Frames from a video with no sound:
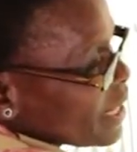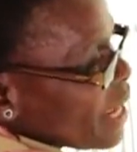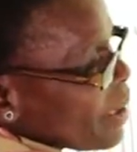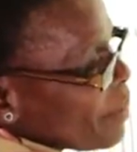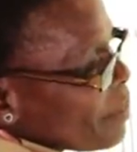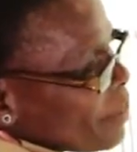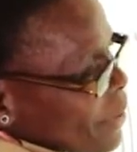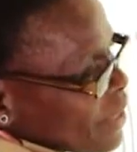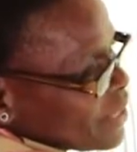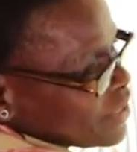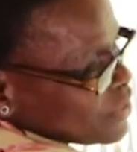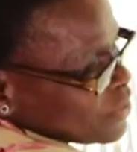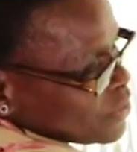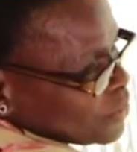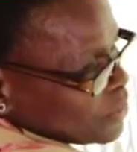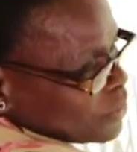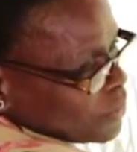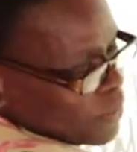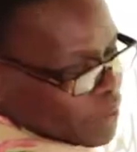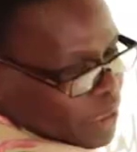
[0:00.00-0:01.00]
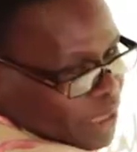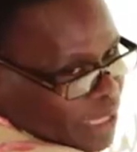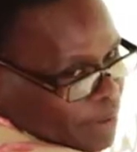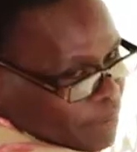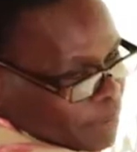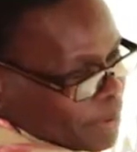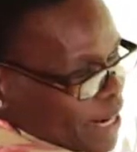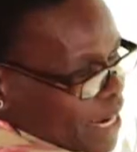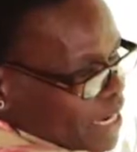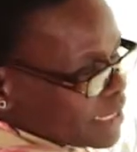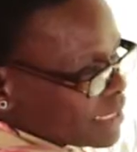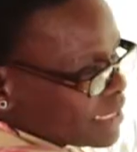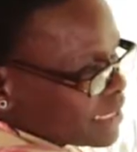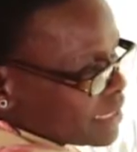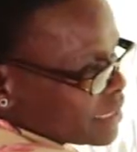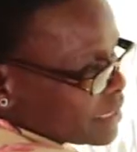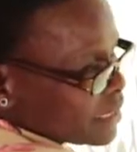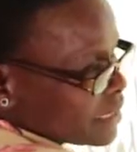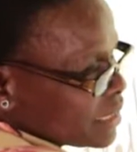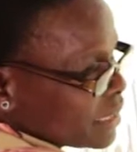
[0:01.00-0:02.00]
happens to the
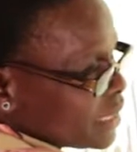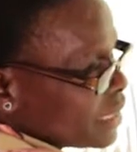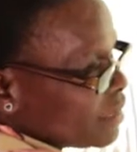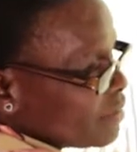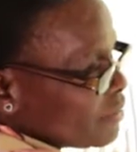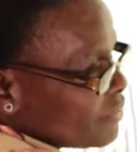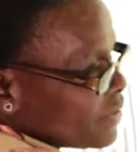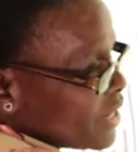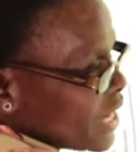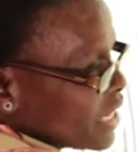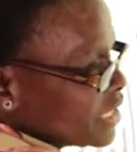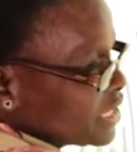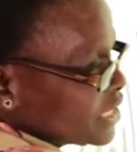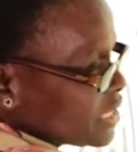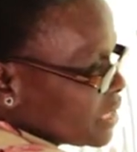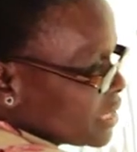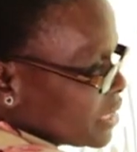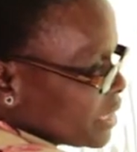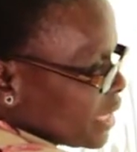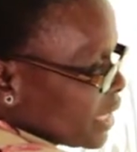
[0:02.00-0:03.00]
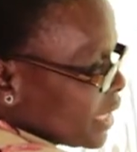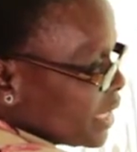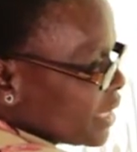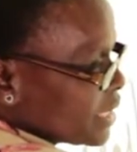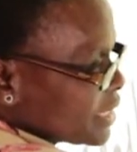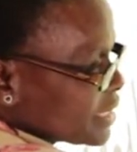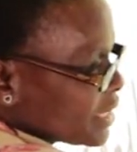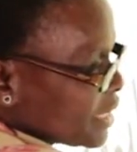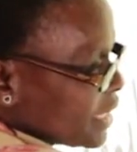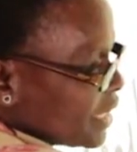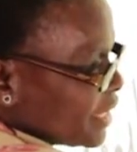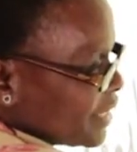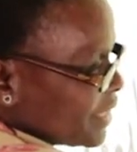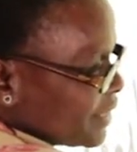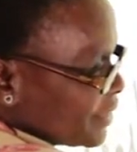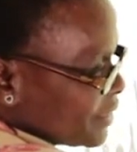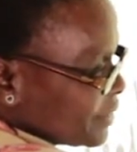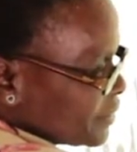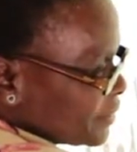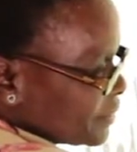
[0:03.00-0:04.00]
prices. The inflation kicks in.